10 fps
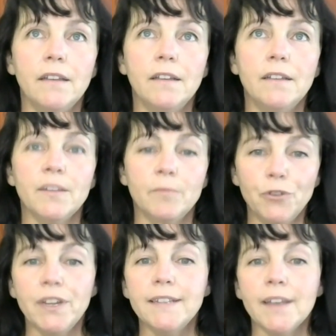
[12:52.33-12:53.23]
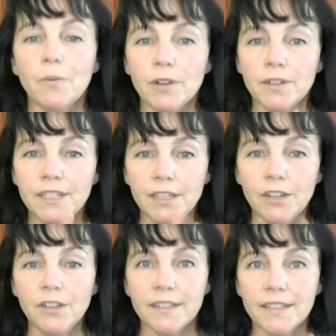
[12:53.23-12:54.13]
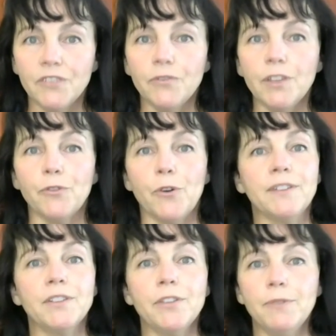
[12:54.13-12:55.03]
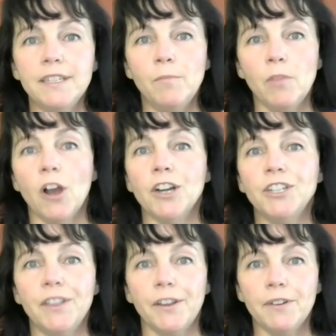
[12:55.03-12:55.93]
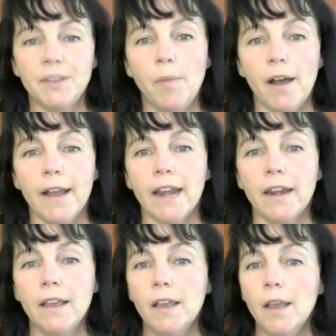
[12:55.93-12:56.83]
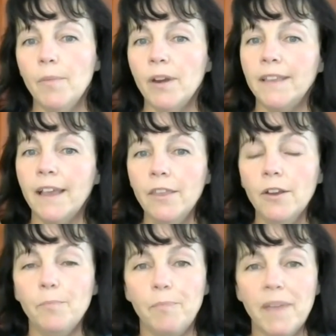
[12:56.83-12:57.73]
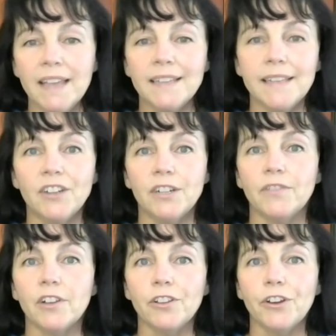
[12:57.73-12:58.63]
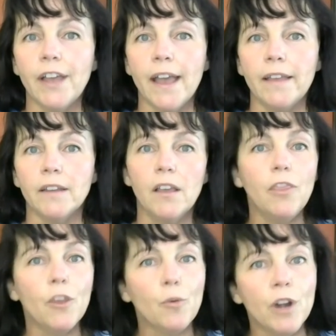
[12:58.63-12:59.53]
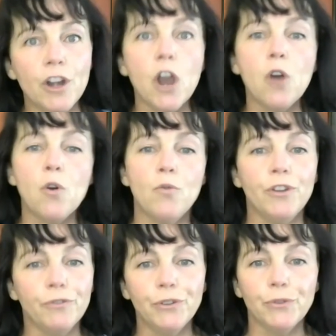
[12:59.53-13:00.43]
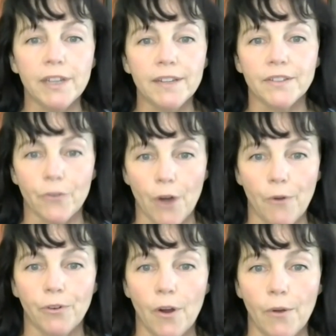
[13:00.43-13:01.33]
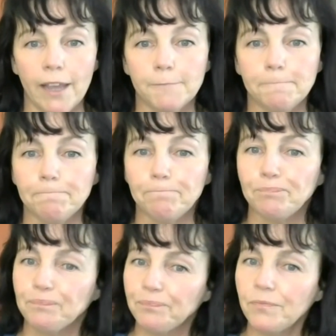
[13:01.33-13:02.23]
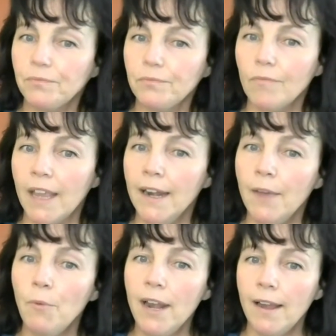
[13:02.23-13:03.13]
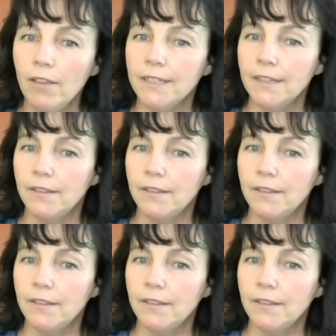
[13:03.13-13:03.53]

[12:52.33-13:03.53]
some trees that were still successfully growing. So there was some larch and there was some pine, but on the other big section of the clear cut, there were no new trees growing. And I went and I looked at the